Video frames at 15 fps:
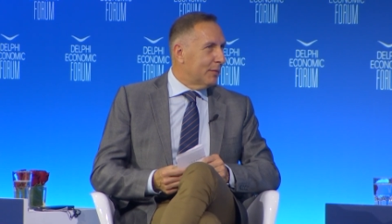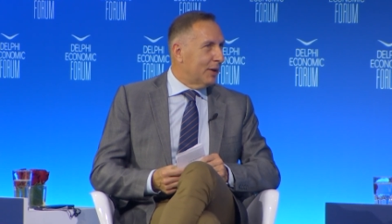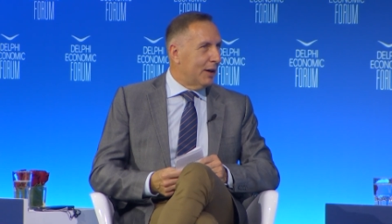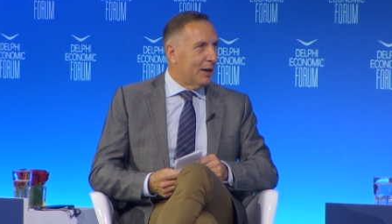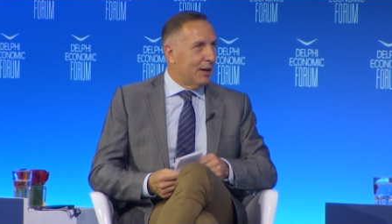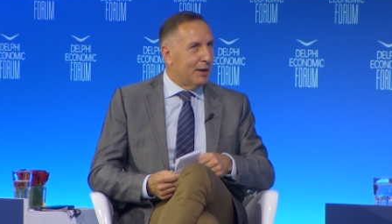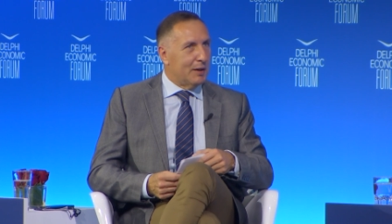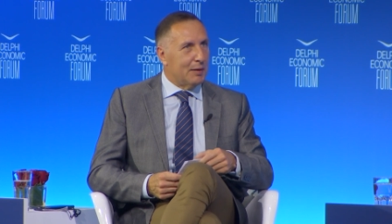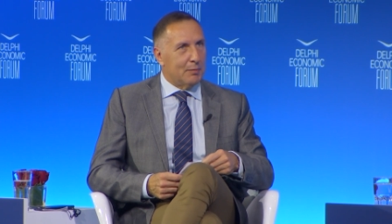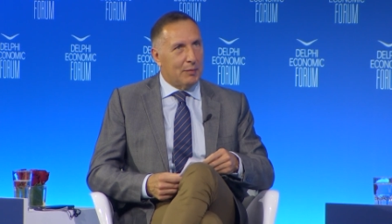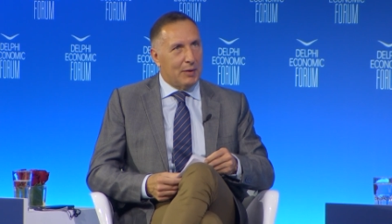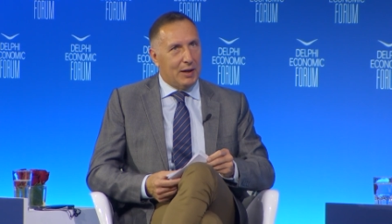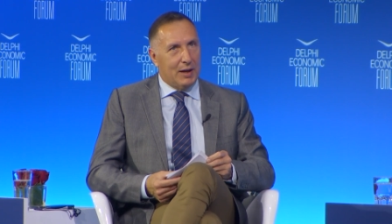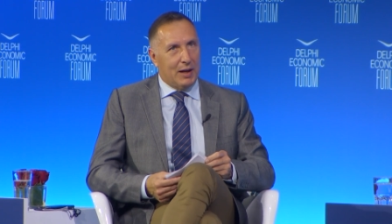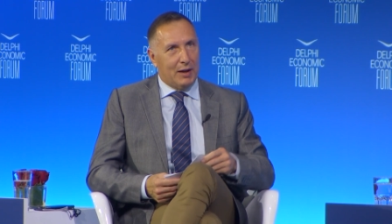Uh,
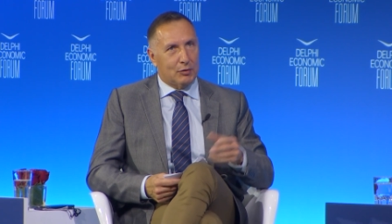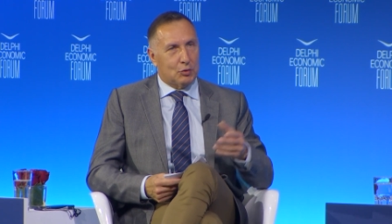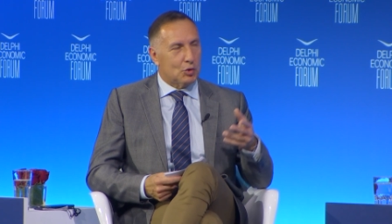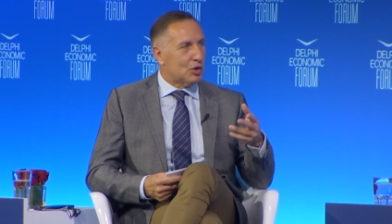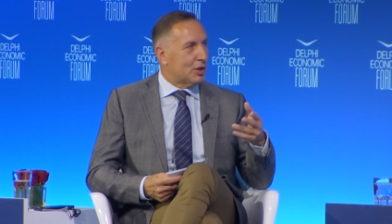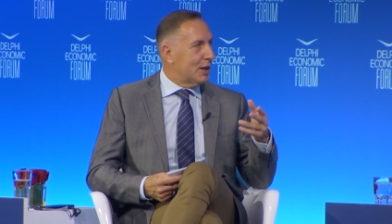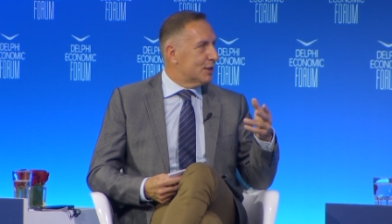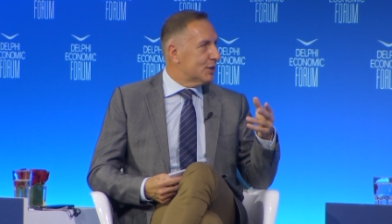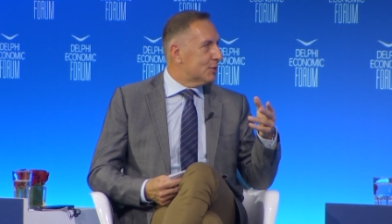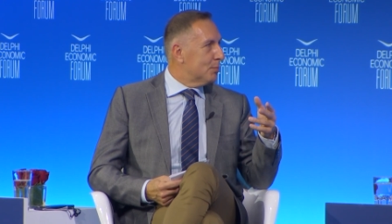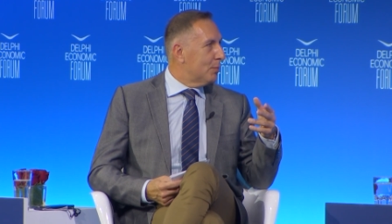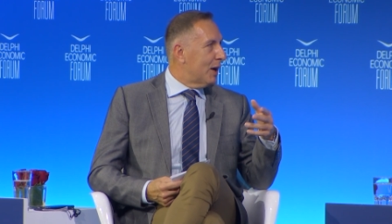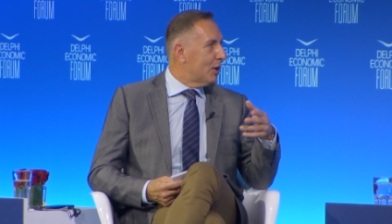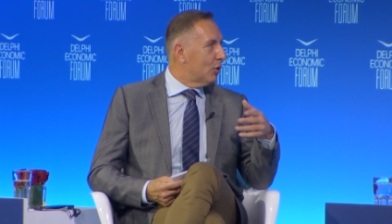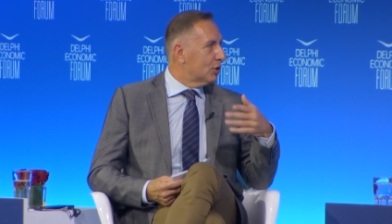my, I have two sons.
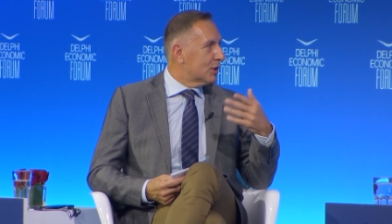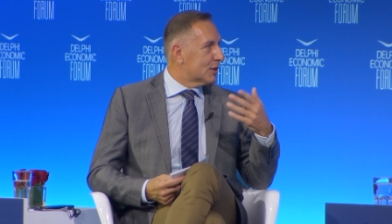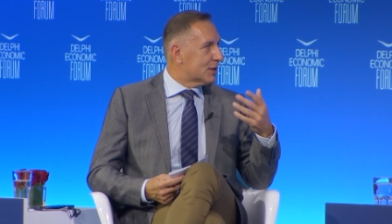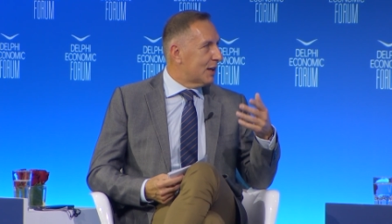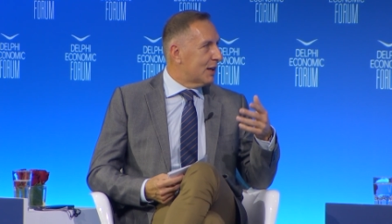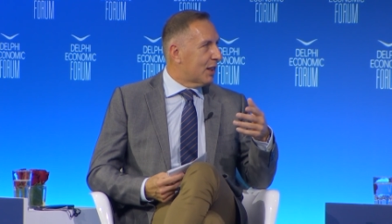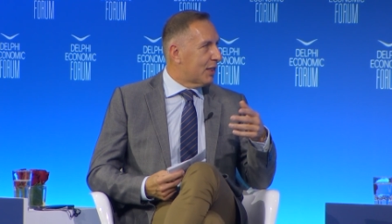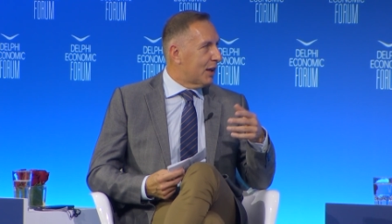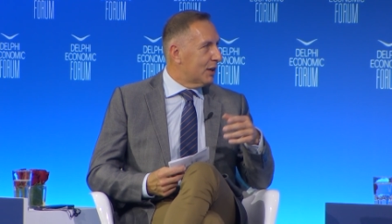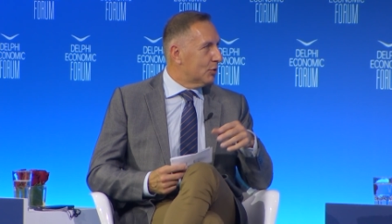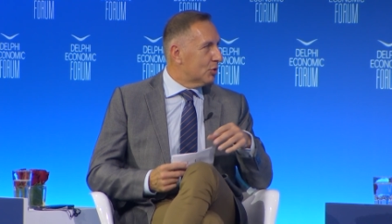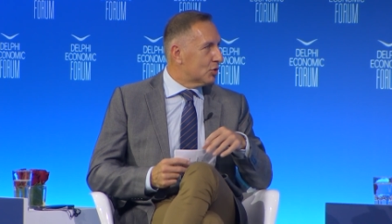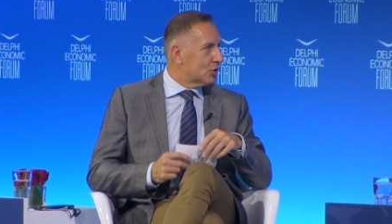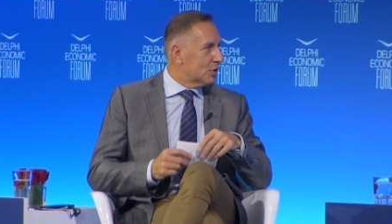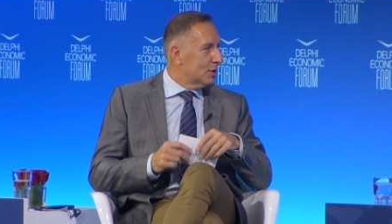My oldest son,
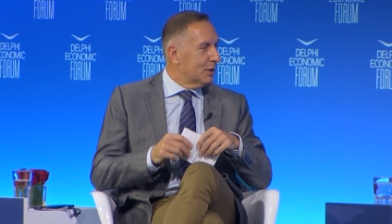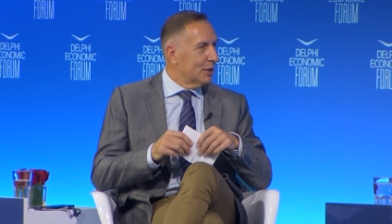Thanos,